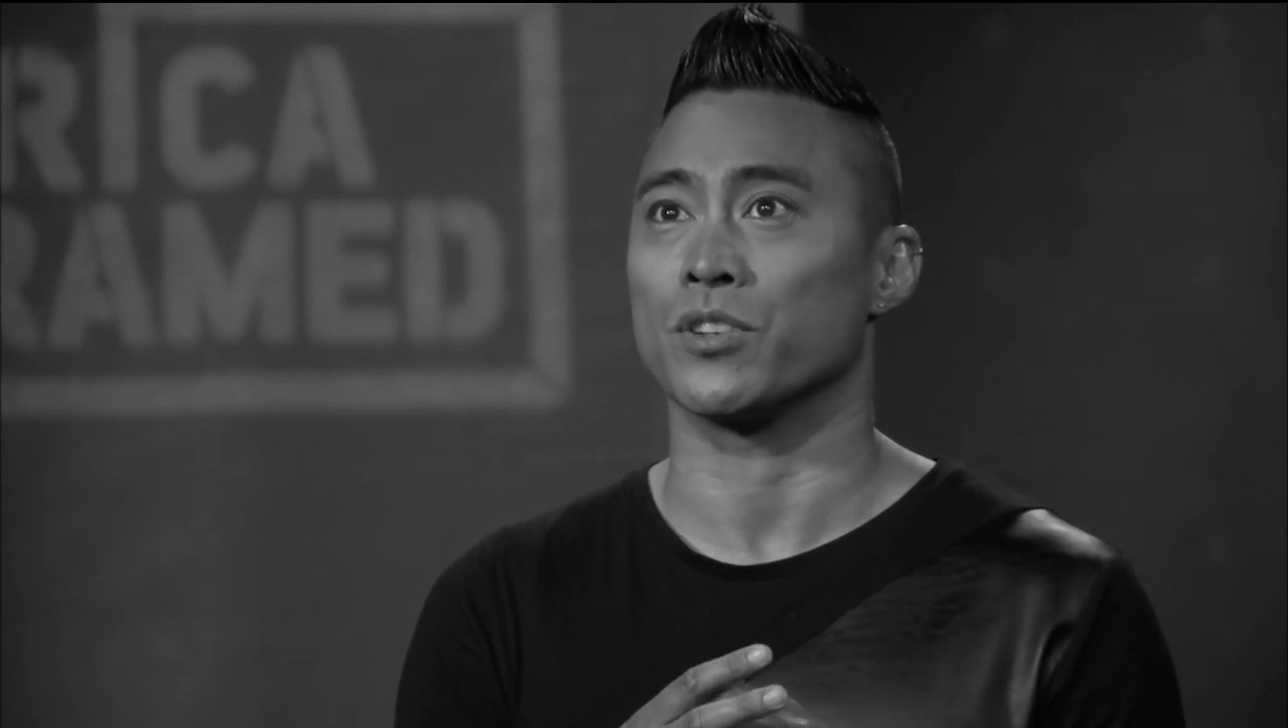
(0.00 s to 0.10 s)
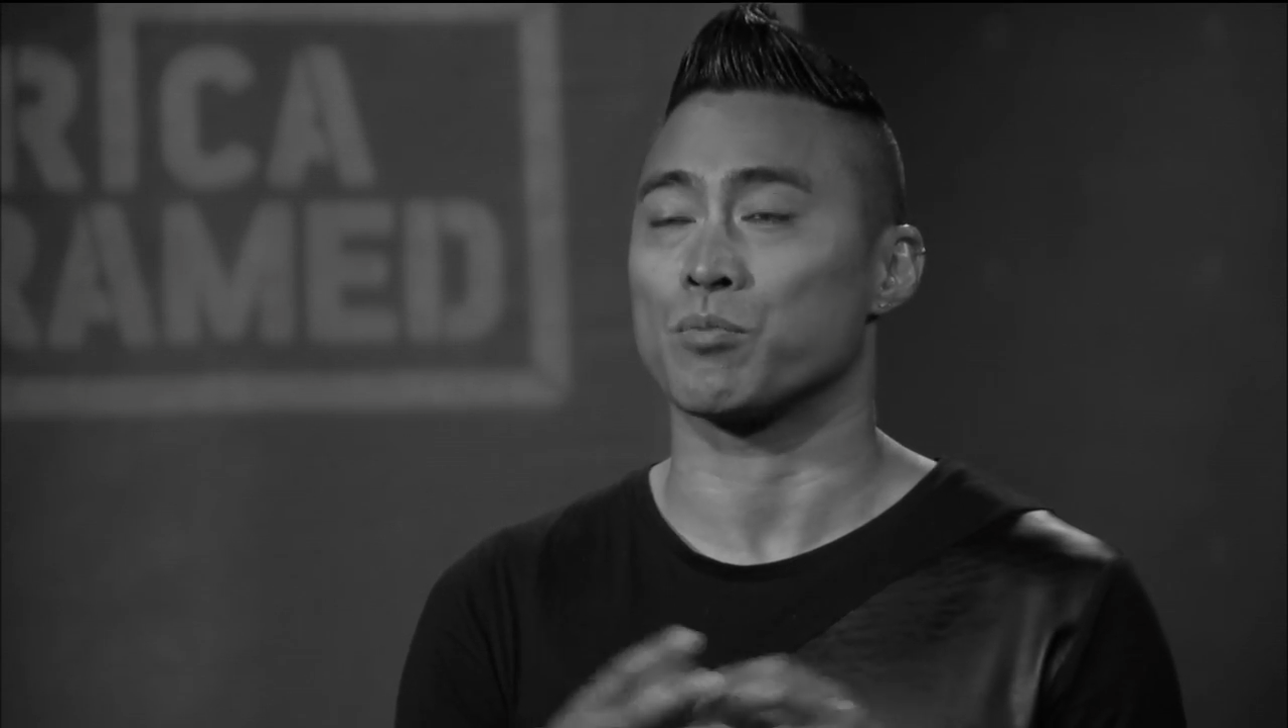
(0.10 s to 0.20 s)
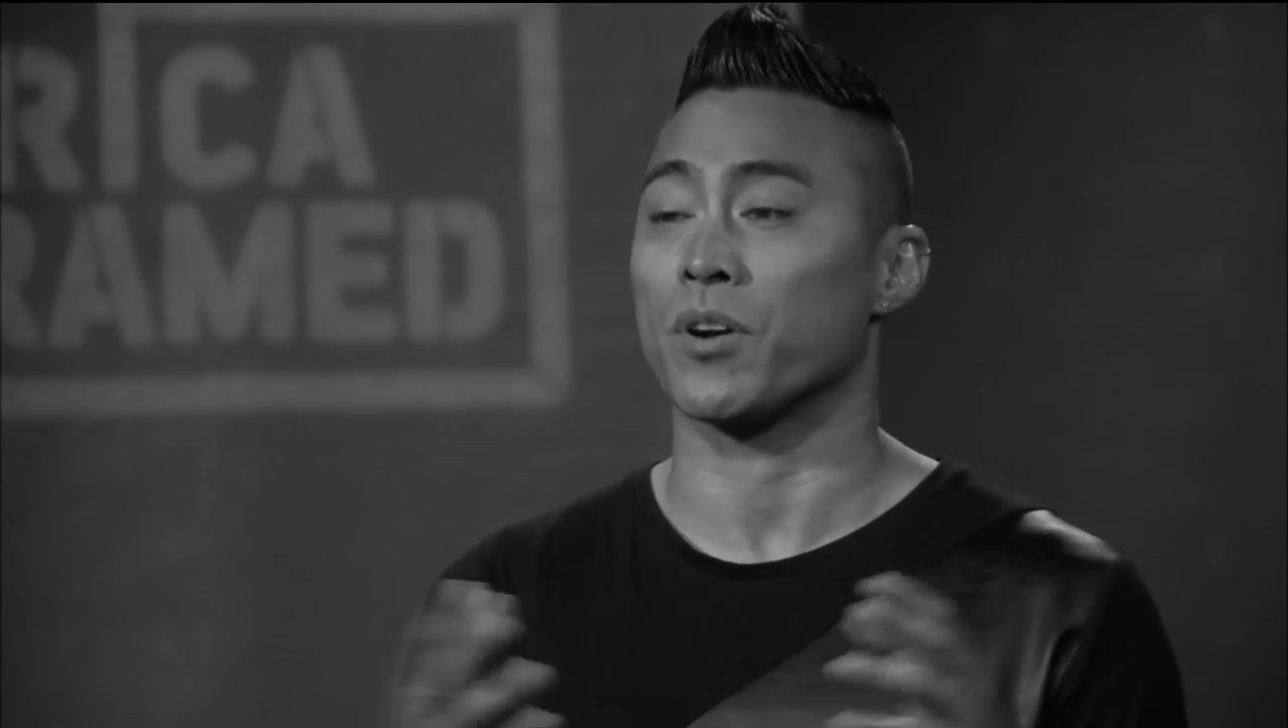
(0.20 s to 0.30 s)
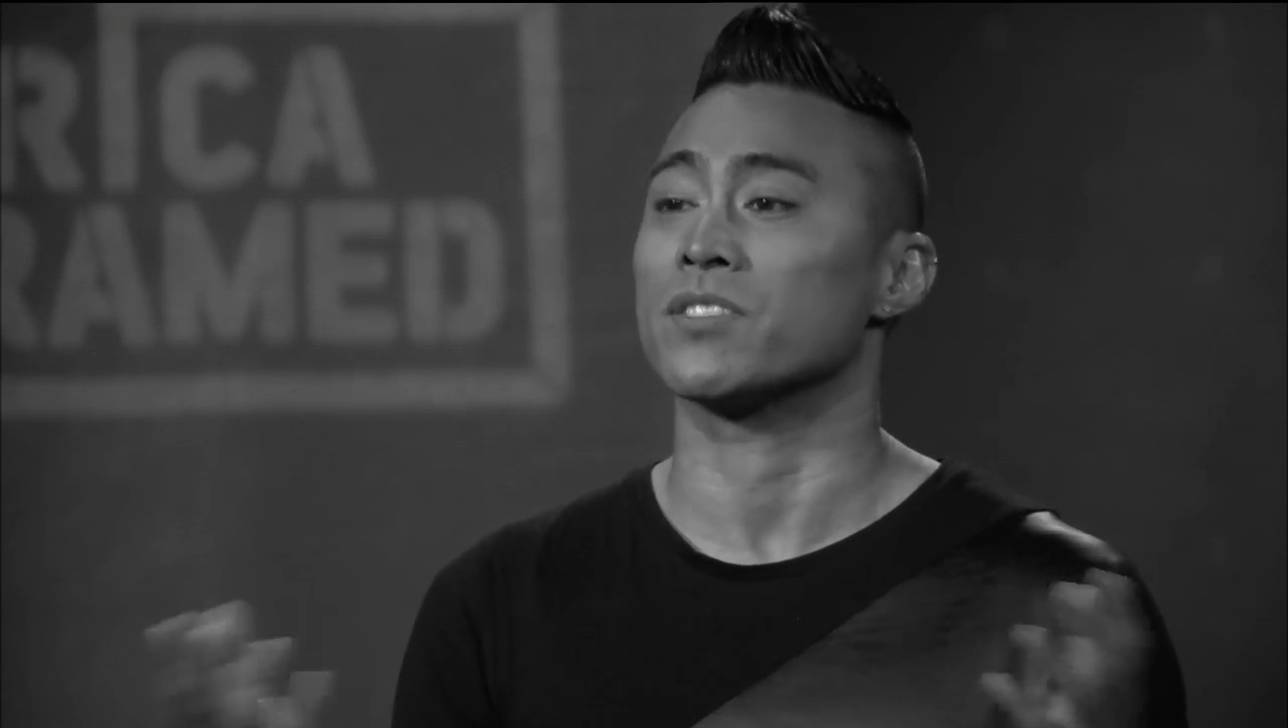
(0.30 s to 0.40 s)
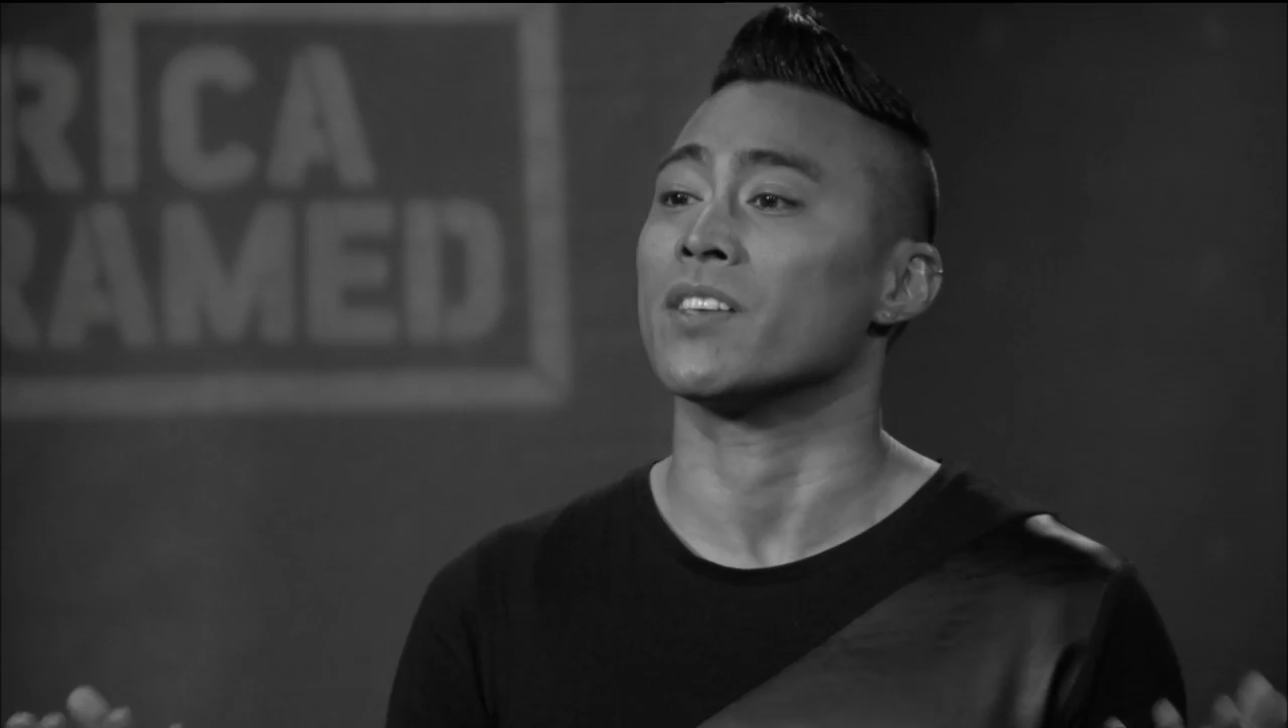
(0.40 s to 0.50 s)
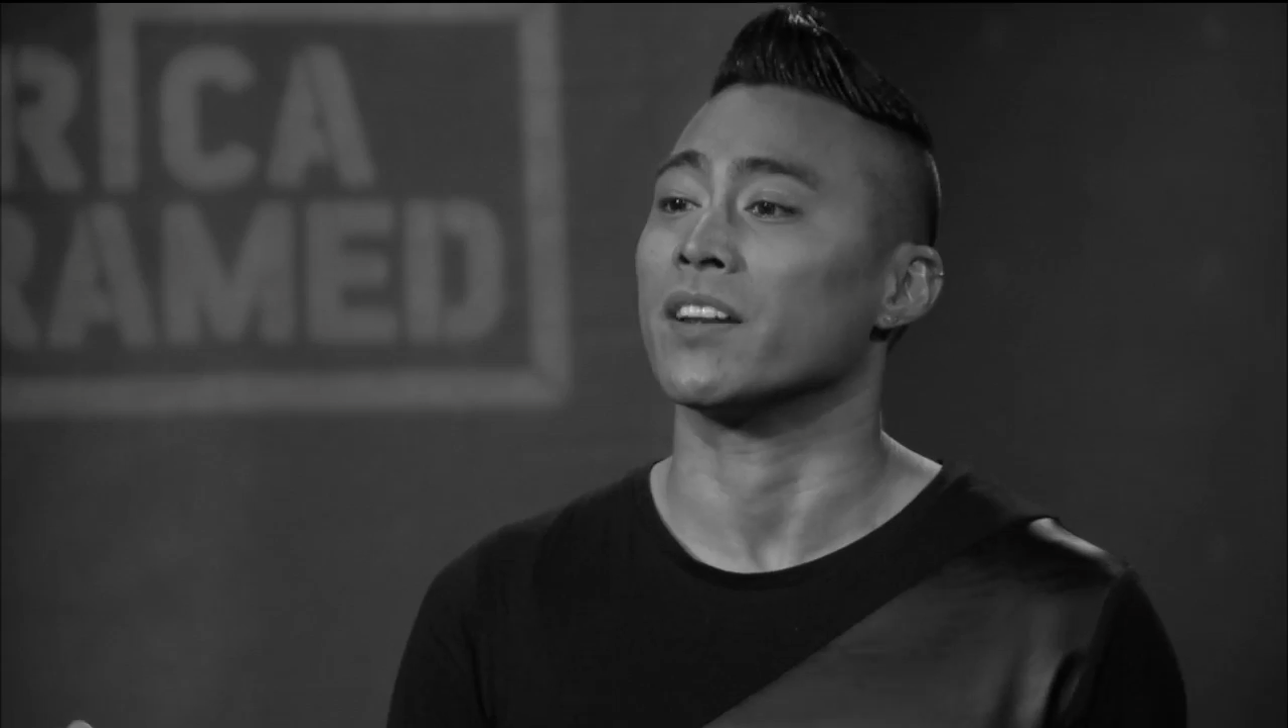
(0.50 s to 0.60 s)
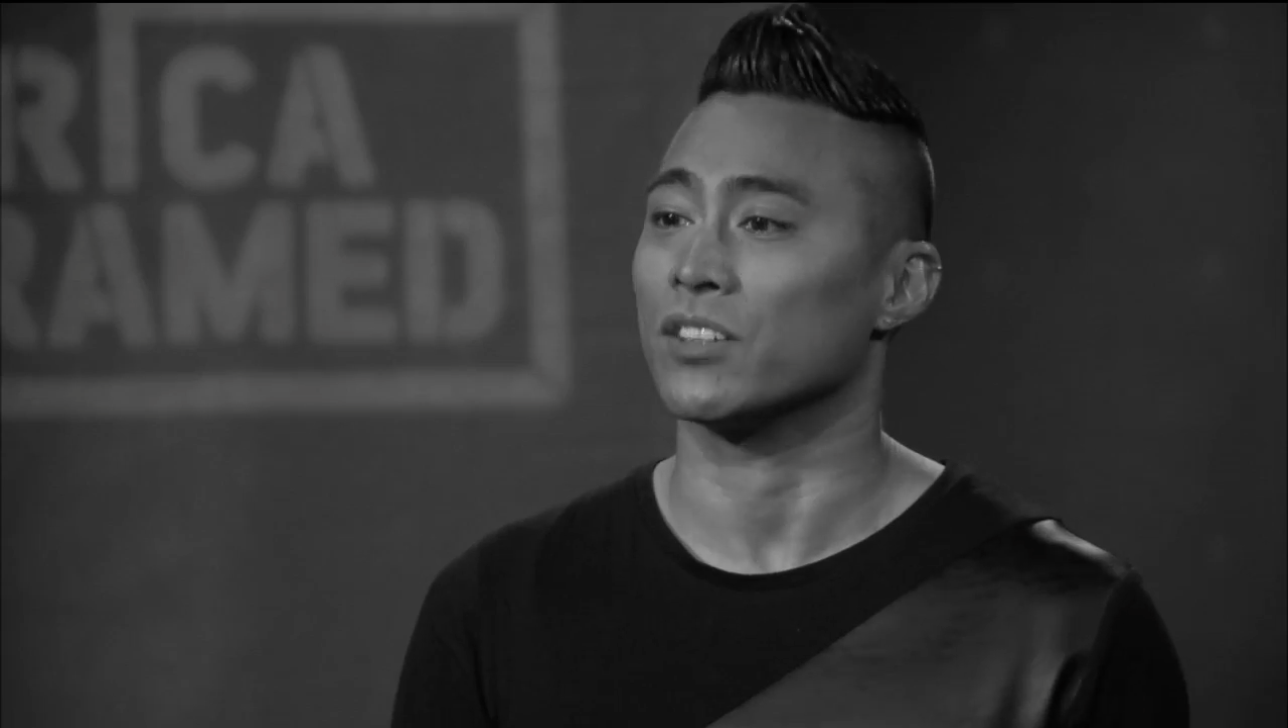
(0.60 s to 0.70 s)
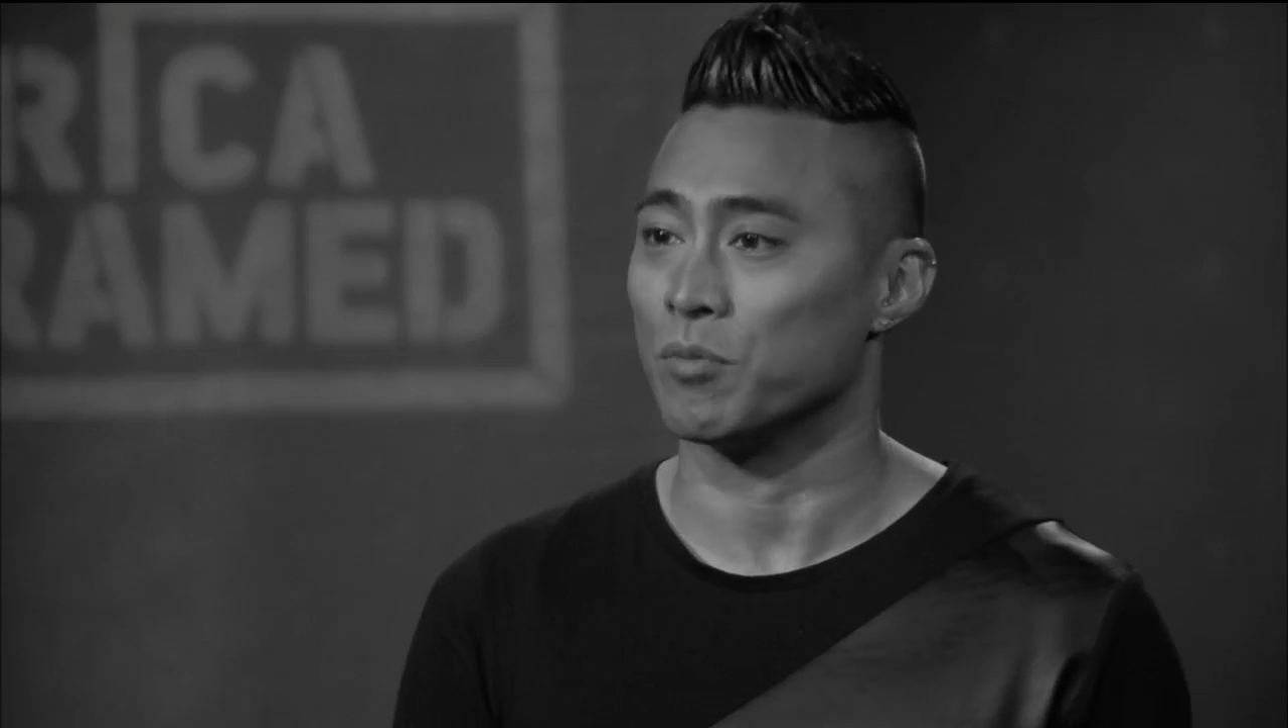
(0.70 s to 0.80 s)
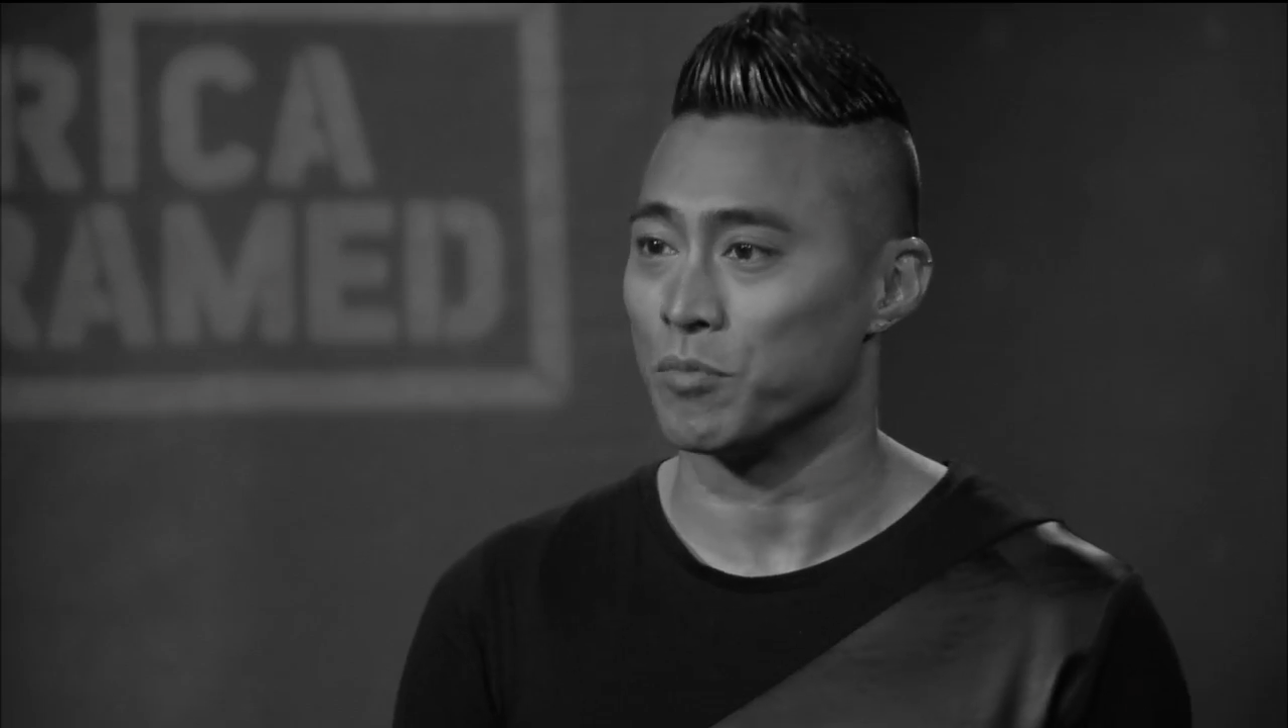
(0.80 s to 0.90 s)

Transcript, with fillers: express that and